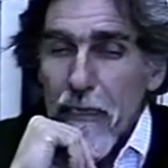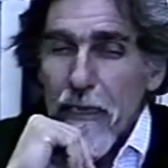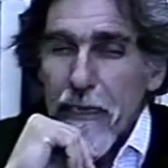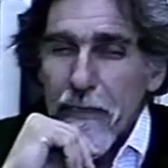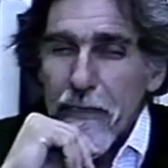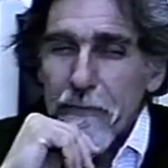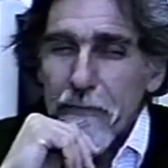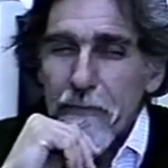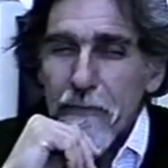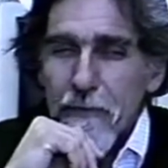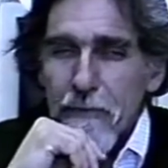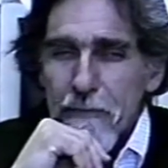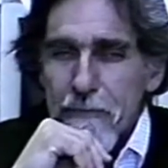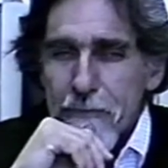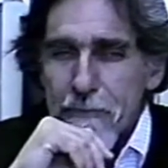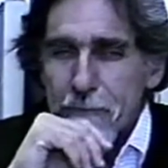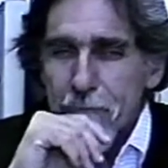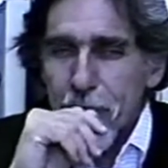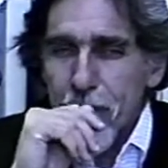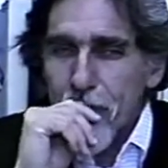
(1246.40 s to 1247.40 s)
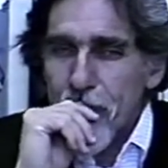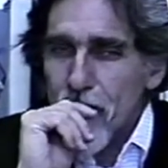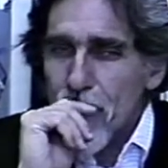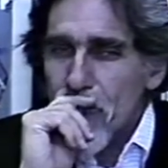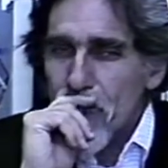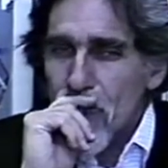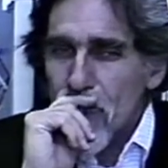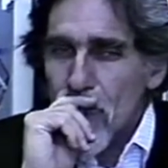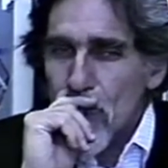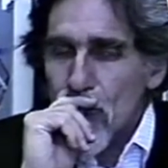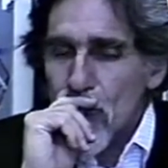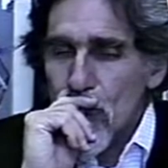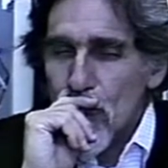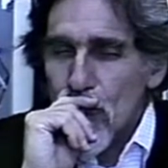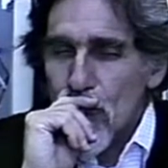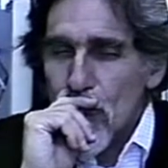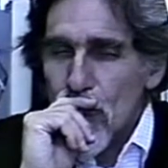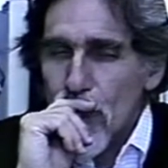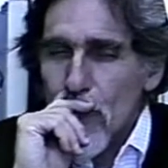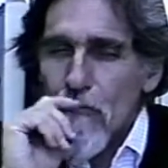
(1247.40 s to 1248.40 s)
I think it's
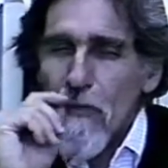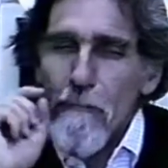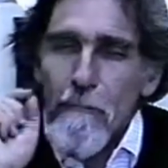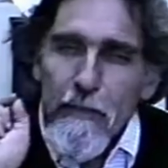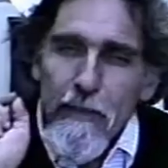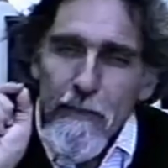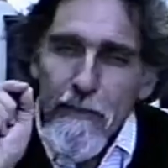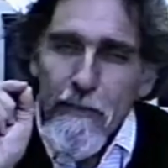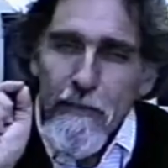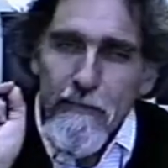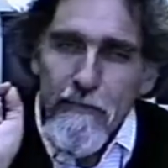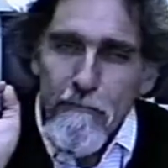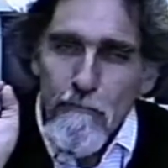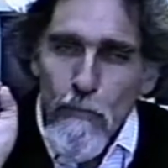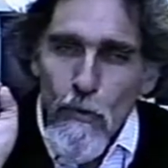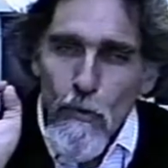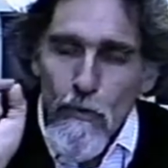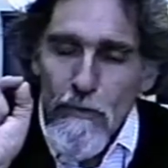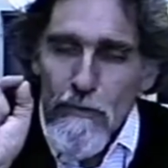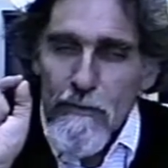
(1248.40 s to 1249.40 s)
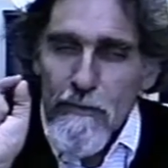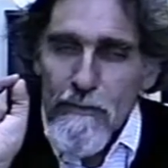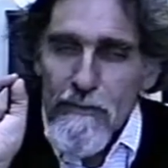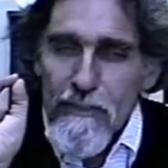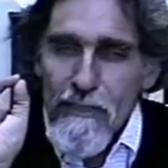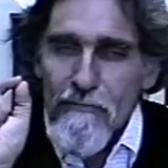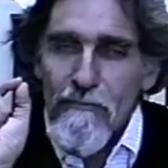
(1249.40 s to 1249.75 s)
something I think it's important is